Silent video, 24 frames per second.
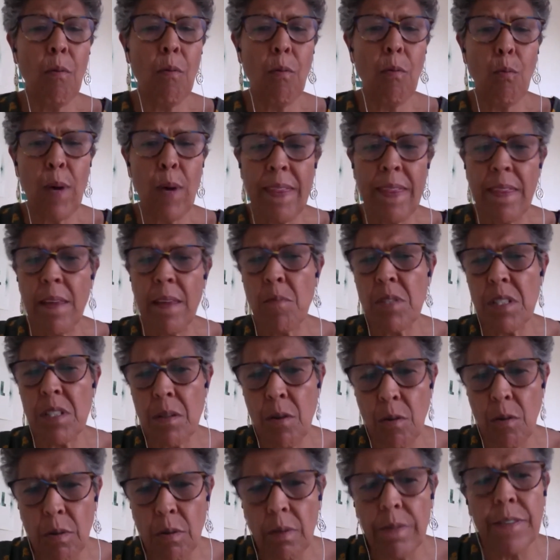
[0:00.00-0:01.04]
when there was a
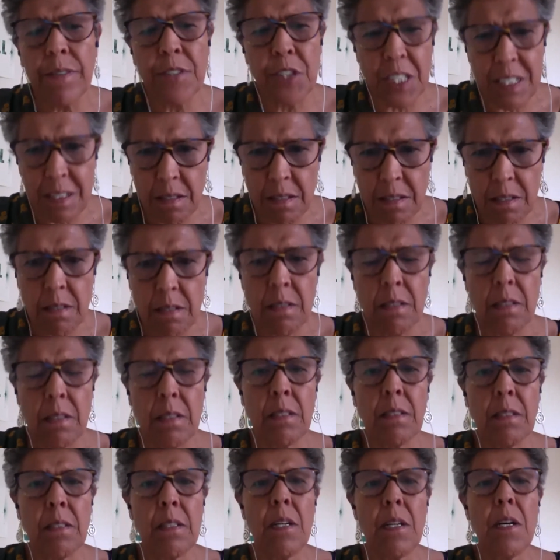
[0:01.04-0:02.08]
call for
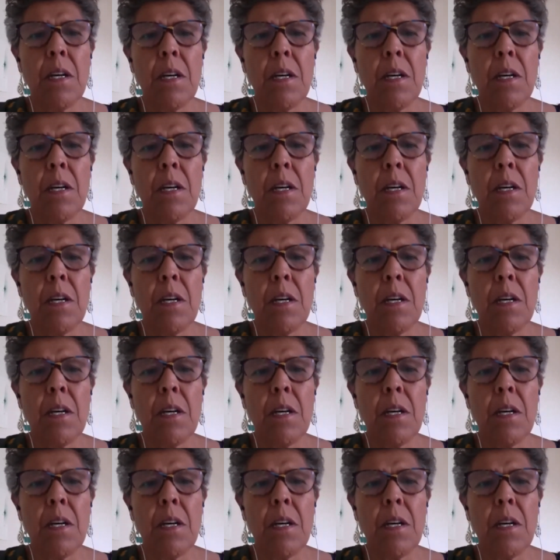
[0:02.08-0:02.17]
justice,